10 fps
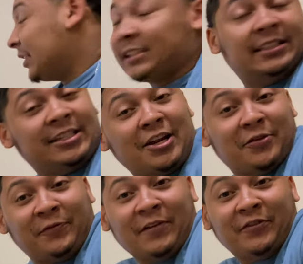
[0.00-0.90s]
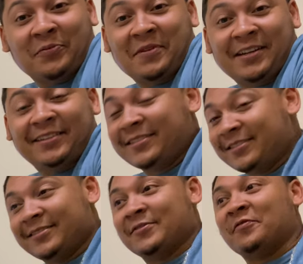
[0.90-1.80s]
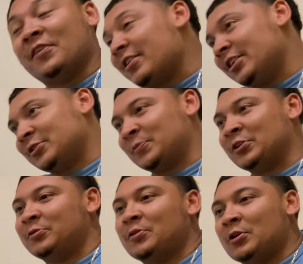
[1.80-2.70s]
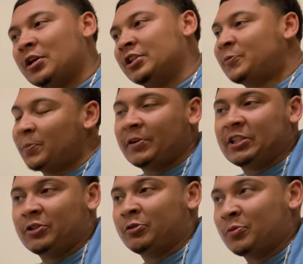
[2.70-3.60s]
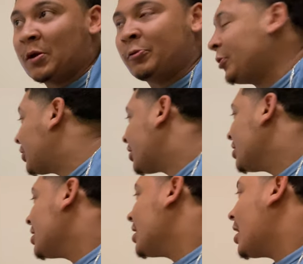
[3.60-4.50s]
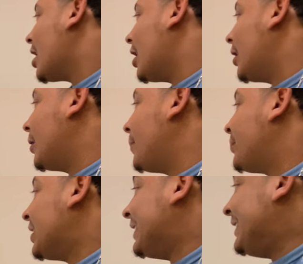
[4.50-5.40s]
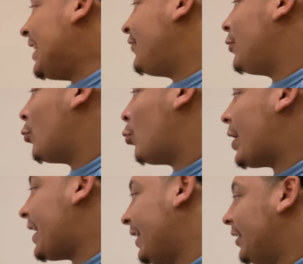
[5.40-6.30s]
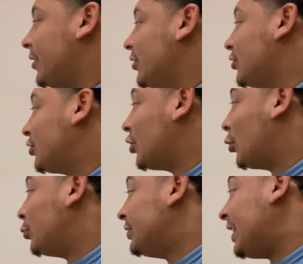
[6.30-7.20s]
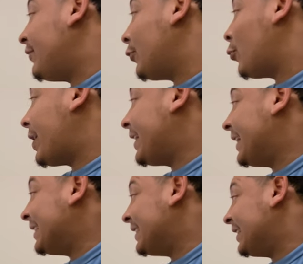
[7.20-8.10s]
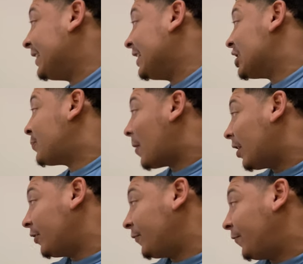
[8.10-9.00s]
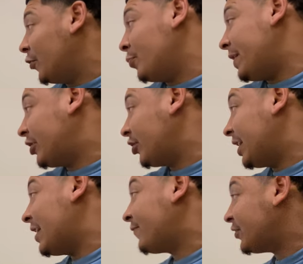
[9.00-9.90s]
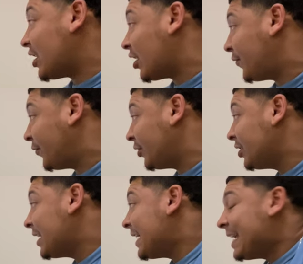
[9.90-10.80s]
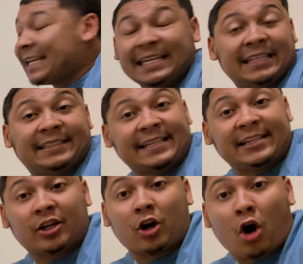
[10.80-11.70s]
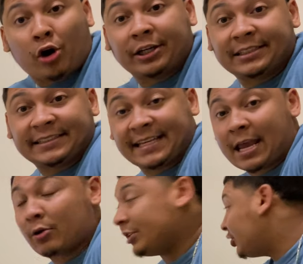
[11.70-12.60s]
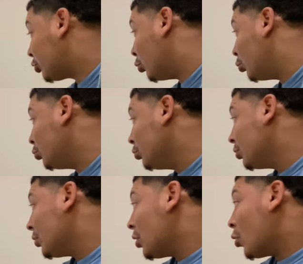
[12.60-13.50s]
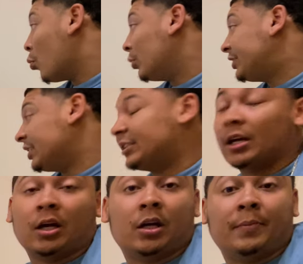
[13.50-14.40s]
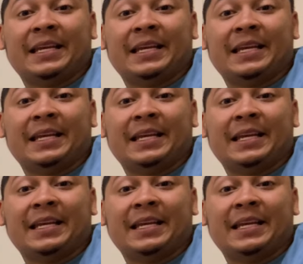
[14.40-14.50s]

This is another favorite of mine. Very inspirational to my work. Um, David Wang. So David Wang is an inspiring filmmaker and photographer. He attended Orange County School, which is uh,